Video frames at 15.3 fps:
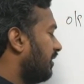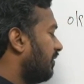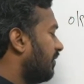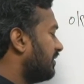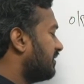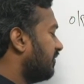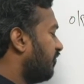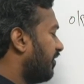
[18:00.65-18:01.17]
Now
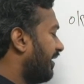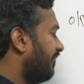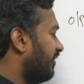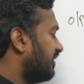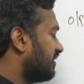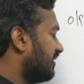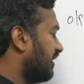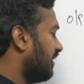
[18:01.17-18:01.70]
once the 5
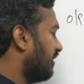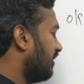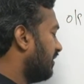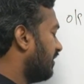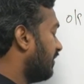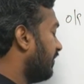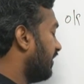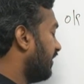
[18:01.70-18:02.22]
is done,
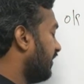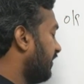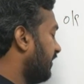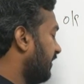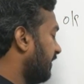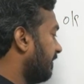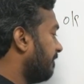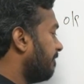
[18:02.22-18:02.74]
now we are
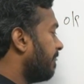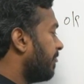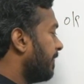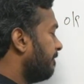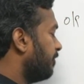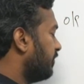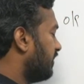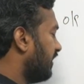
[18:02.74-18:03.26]
here.
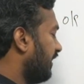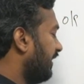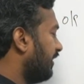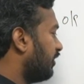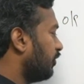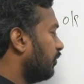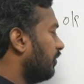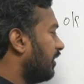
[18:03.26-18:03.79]
3,
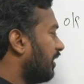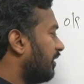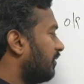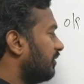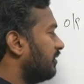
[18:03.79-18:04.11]
2 now,